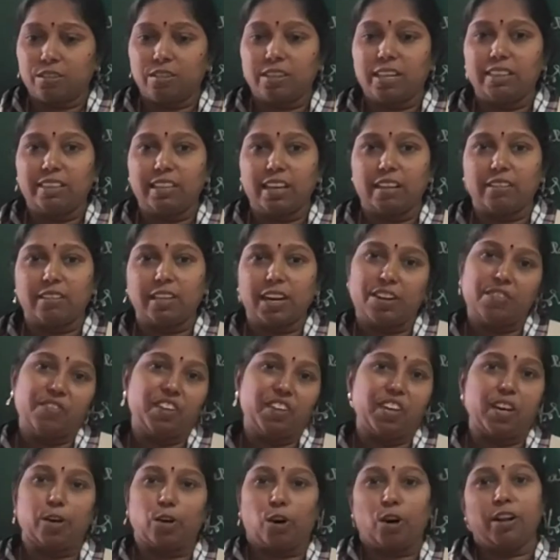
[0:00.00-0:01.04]
they think that
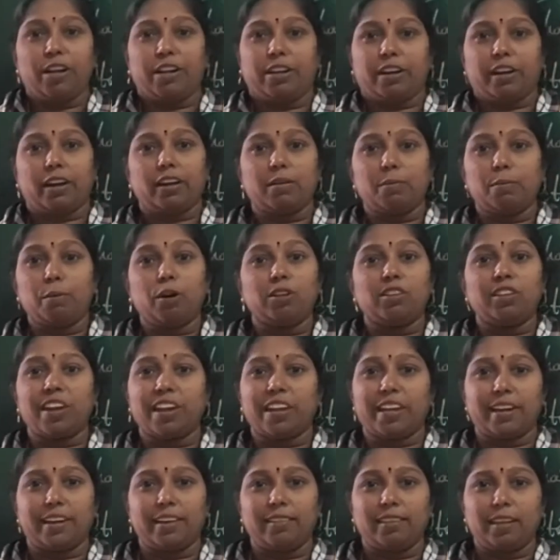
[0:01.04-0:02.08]
we are not
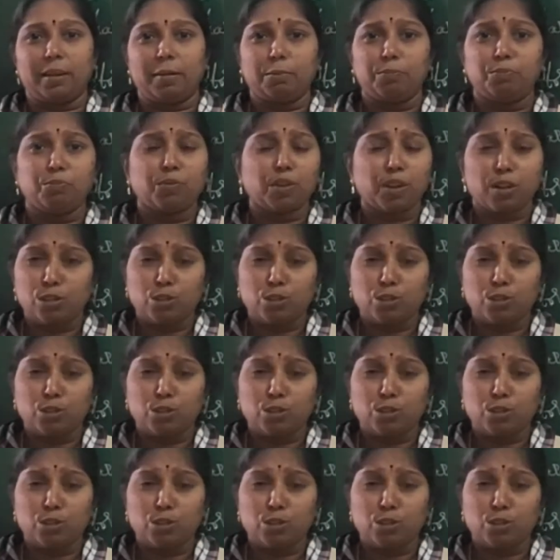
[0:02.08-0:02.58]
bothering anything.